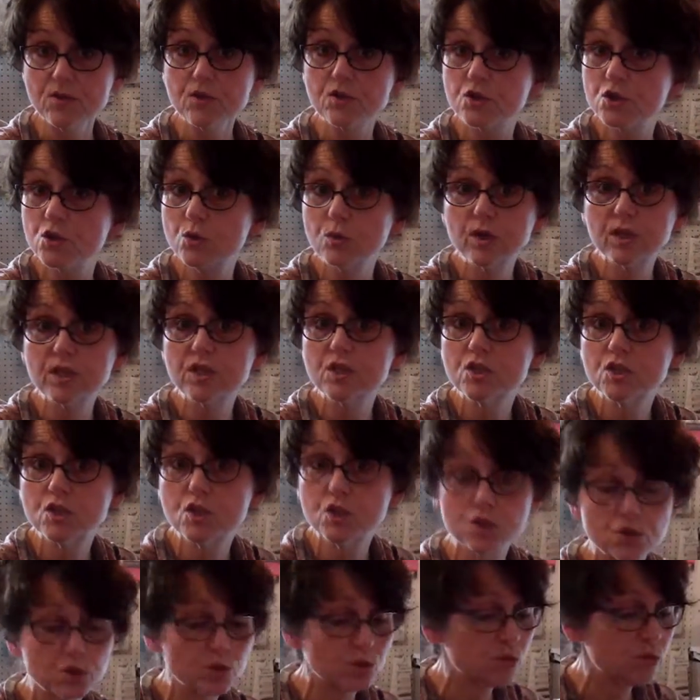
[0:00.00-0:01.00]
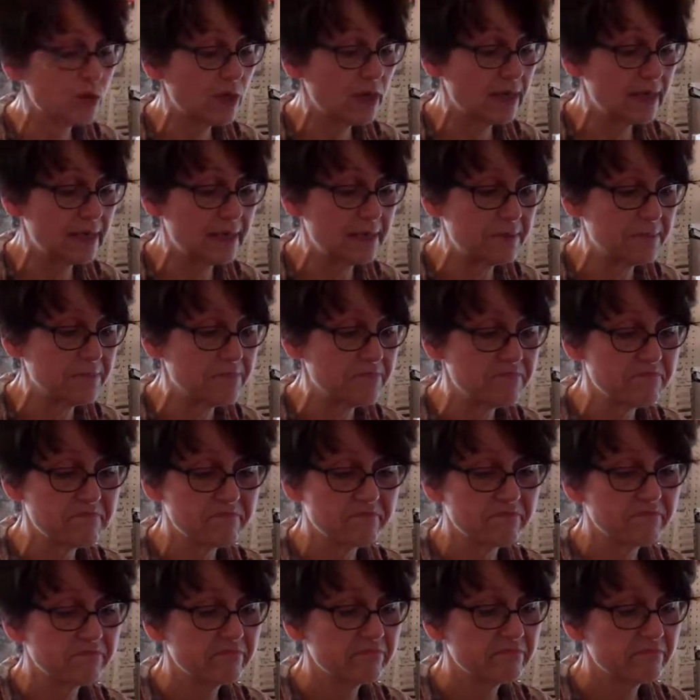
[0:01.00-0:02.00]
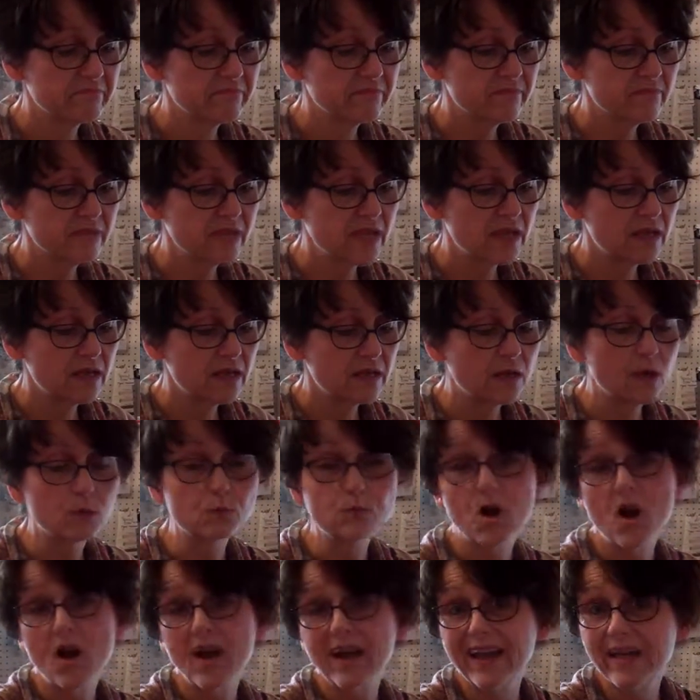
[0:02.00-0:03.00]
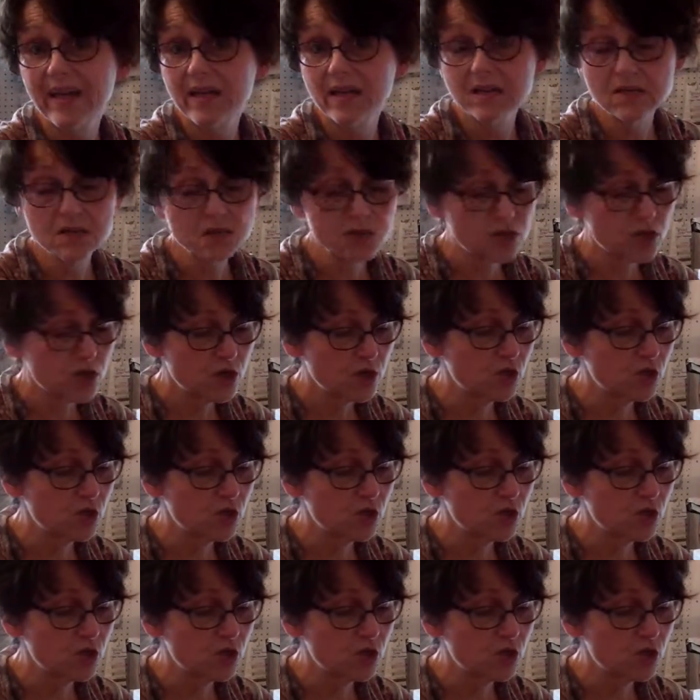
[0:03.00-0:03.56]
You could do a raw edge,